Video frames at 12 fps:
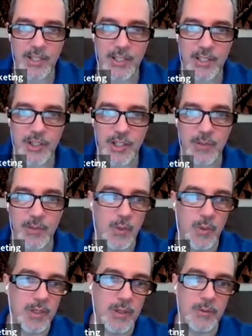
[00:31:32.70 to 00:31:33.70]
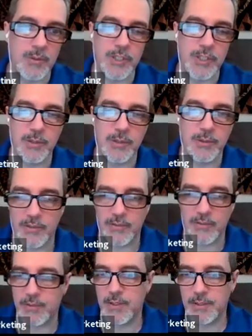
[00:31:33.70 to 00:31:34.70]
it to sheet 102, just for fun.
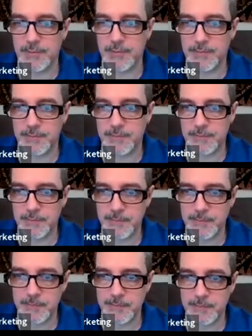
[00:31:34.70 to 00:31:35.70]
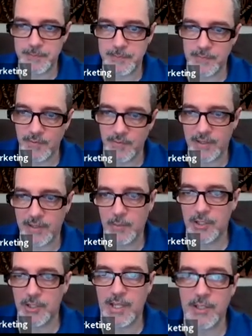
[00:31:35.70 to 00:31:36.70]
In fact, I'm going to change
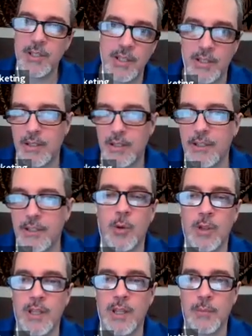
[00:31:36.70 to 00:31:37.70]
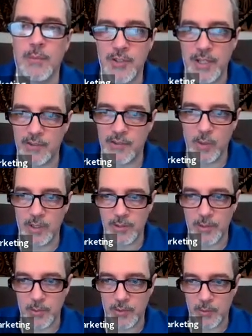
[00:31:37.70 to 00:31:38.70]
the total number of sheets to
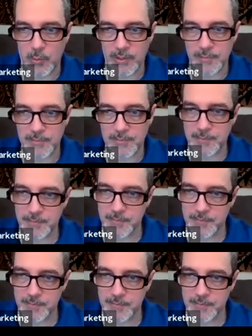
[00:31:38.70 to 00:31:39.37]
102 as well.